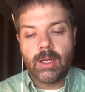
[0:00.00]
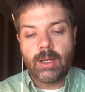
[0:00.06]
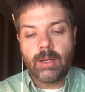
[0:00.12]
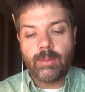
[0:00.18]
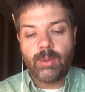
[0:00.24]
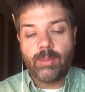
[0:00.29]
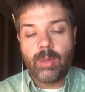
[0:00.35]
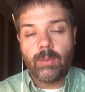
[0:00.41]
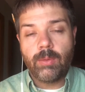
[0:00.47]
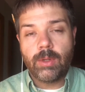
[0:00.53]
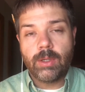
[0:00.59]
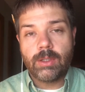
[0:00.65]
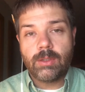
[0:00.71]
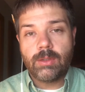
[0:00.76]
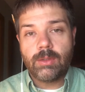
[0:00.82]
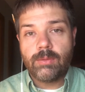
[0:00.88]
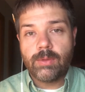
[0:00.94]
you may run
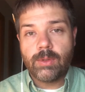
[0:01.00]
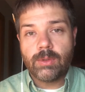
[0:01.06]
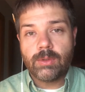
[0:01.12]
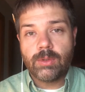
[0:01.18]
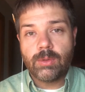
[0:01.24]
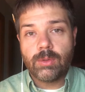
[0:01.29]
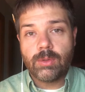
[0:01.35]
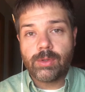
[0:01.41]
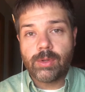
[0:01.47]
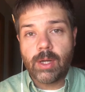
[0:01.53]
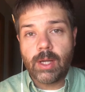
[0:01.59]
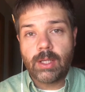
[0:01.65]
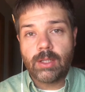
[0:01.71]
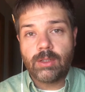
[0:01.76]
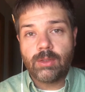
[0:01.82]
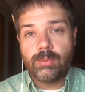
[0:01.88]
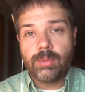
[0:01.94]
into folks who are
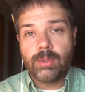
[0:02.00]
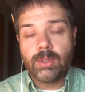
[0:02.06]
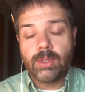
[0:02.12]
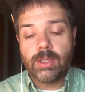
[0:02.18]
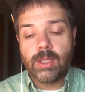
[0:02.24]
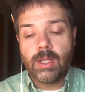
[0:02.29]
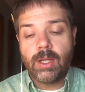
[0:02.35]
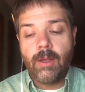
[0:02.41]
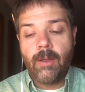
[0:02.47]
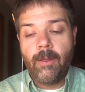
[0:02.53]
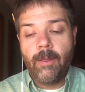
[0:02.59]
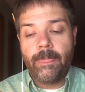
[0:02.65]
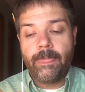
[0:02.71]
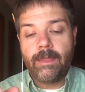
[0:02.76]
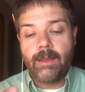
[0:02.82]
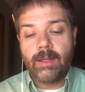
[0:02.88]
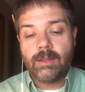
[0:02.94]
trained to put
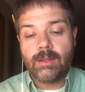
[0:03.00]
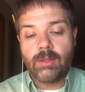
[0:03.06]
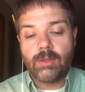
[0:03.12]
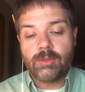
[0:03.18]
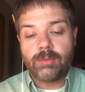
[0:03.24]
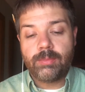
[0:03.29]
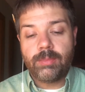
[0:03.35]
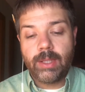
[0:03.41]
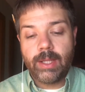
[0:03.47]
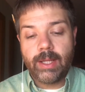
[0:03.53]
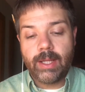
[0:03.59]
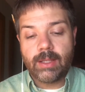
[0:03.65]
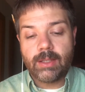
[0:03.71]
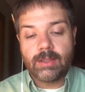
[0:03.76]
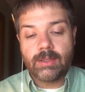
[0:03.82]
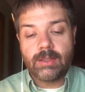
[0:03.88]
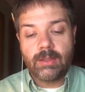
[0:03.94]
in those
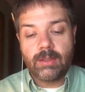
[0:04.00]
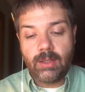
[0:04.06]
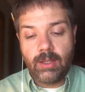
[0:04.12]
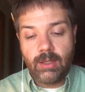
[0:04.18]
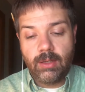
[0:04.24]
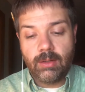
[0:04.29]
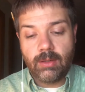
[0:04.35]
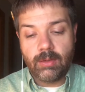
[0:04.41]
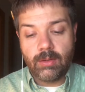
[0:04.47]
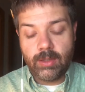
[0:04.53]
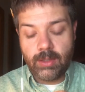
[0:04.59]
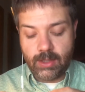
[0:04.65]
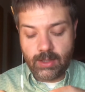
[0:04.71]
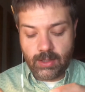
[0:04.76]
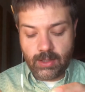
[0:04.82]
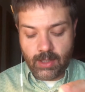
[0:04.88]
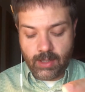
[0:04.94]
blanks here at
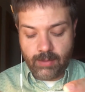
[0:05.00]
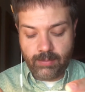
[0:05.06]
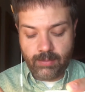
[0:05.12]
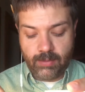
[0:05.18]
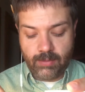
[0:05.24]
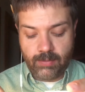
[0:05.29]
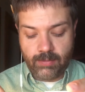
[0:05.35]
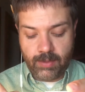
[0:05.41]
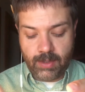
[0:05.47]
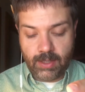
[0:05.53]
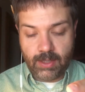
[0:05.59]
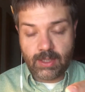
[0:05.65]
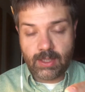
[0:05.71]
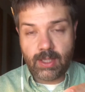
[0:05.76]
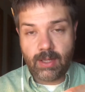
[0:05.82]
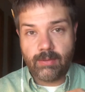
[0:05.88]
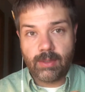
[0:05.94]
the top of page
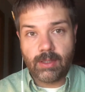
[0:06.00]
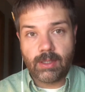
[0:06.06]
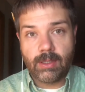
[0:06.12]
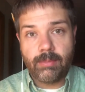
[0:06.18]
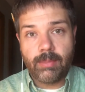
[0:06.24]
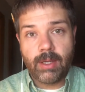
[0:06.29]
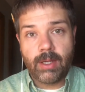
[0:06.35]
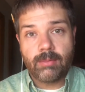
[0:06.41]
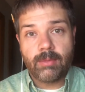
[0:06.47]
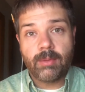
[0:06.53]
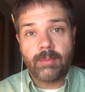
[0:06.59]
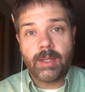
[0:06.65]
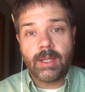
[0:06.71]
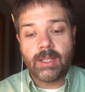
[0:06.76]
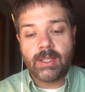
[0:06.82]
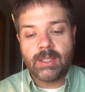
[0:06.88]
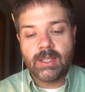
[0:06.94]
7 and the bottom of
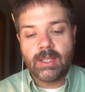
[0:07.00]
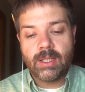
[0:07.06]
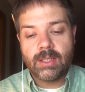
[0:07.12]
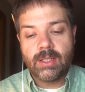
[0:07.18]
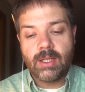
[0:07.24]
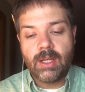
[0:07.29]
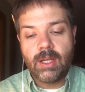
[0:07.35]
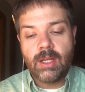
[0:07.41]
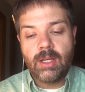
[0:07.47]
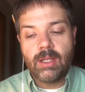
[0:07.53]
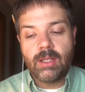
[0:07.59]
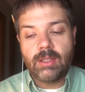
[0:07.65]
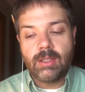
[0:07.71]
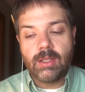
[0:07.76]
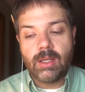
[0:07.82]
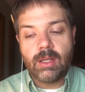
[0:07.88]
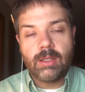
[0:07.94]
page 6,
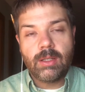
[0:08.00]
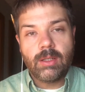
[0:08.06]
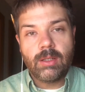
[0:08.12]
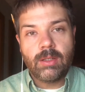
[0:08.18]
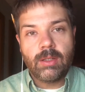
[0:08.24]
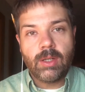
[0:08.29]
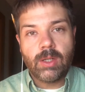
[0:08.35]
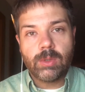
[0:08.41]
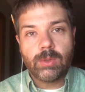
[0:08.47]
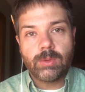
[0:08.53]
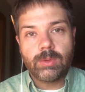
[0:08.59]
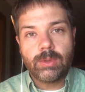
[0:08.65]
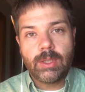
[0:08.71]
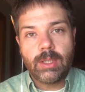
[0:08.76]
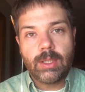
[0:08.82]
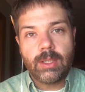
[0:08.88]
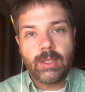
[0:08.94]
none
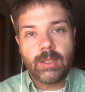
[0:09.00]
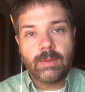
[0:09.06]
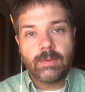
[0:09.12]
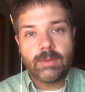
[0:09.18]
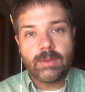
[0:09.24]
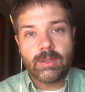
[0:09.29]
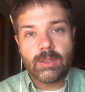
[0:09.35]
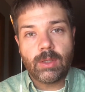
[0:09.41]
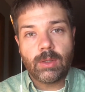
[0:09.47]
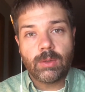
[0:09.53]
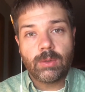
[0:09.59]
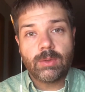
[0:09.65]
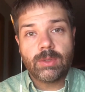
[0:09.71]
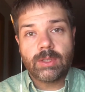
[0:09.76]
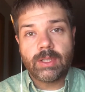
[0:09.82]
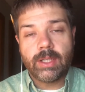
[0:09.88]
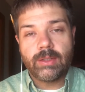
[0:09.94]
known, if so,
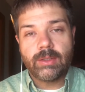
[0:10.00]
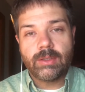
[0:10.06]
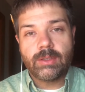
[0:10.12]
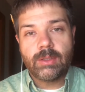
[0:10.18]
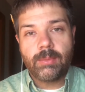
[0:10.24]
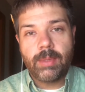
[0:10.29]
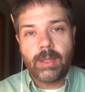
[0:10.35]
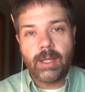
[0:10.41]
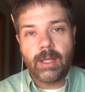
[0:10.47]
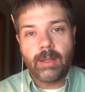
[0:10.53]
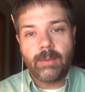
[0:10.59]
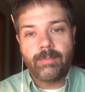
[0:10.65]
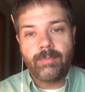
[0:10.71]
seller to pay.